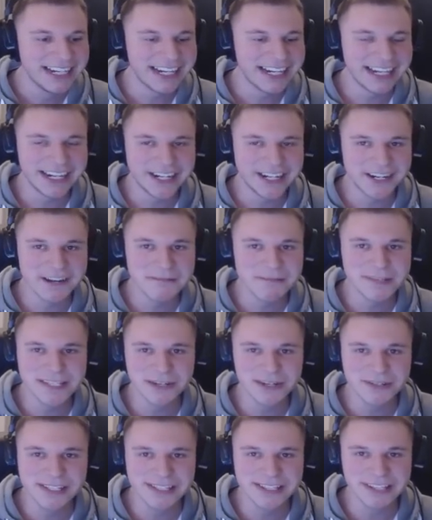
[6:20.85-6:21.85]
oh, I'm
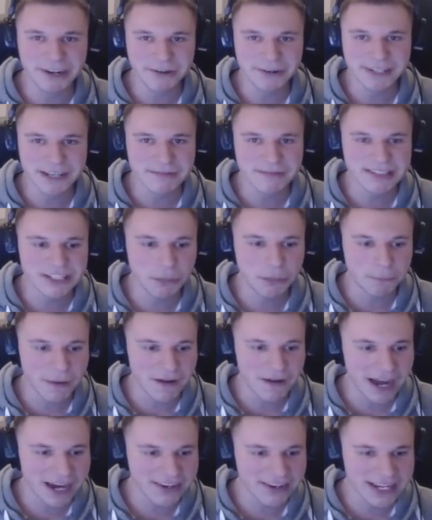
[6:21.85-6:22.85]
so stoked. I'm so
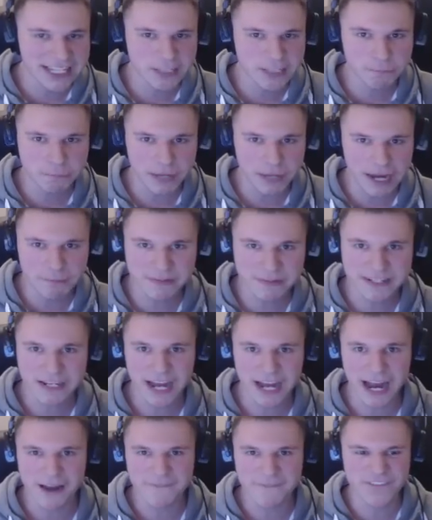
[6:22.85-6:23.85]
pumped. Are you guys pumped?
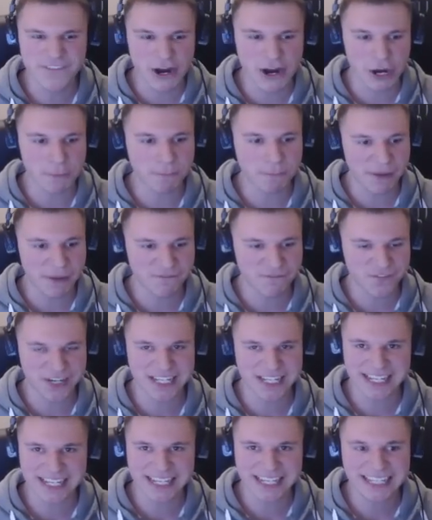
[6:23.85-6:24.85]
I am very pumped for
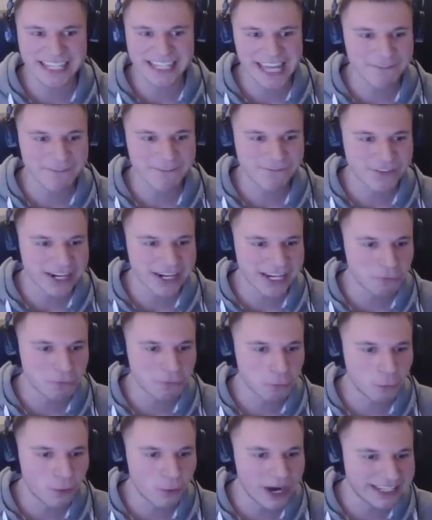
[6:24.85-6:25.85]
this. I can't
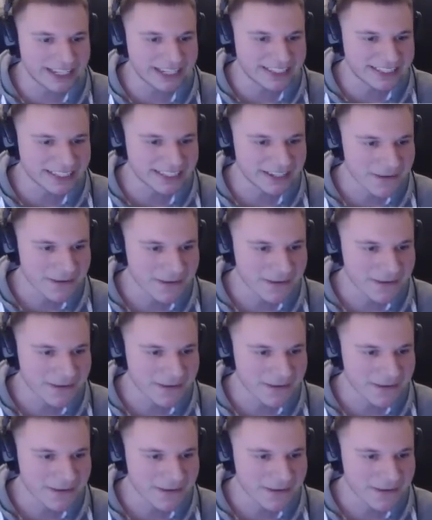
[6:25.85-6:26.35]
freaking wait.